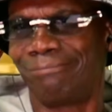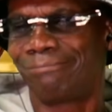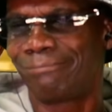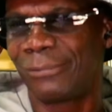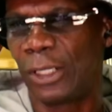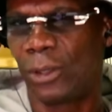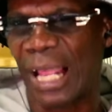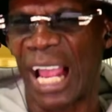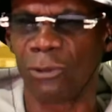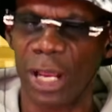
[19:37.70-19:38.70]
you know
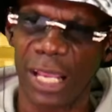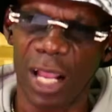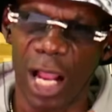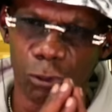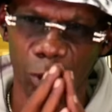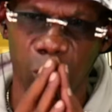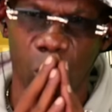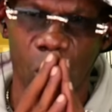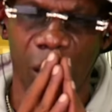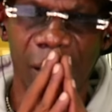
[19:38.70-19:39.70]
the Iran Contras
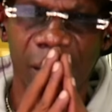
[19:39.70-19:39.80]
war